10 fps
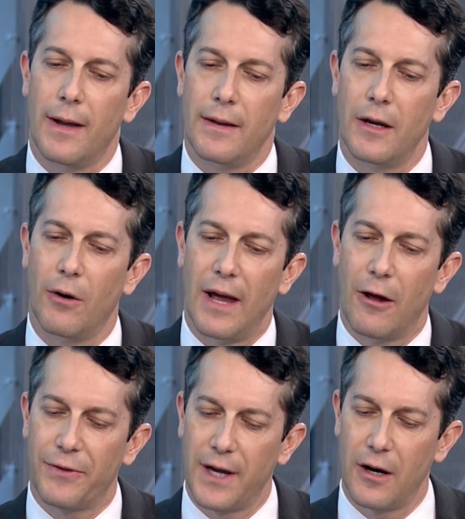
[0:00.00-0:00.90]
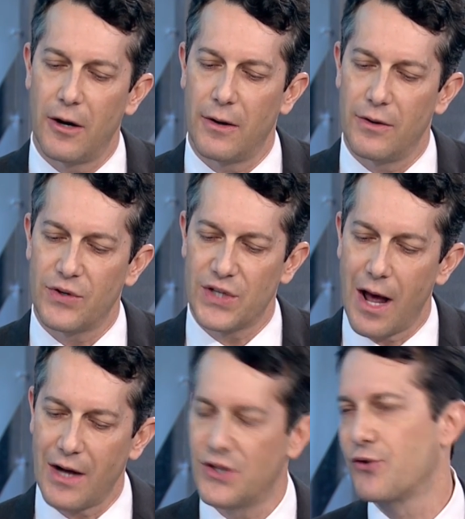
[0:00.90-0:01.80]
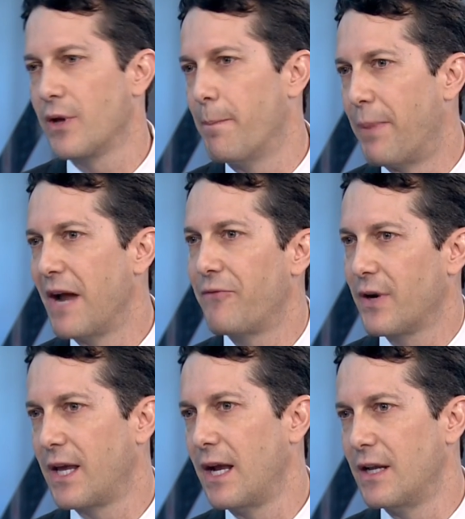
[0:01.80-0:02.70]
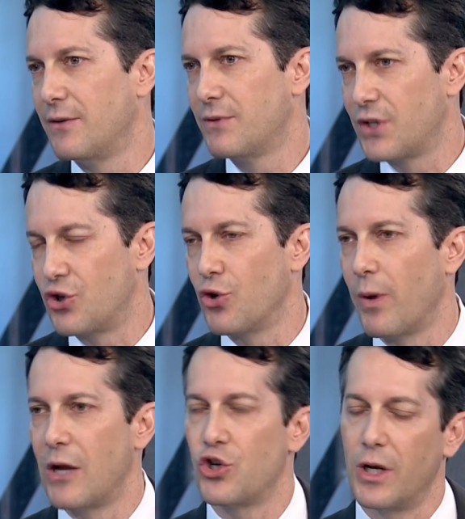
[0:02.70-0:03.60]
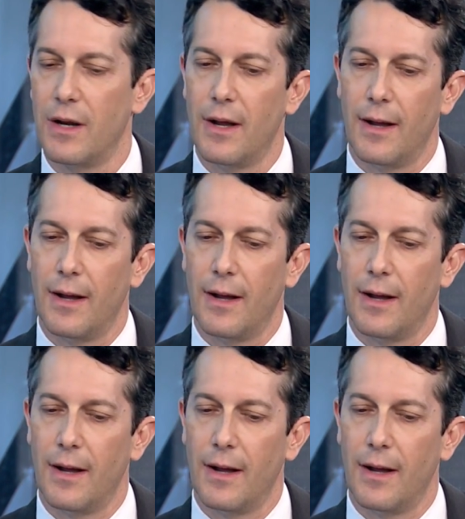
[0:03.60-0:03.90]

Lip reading: You know, healthcare stocks, it's really a bifurcated situation.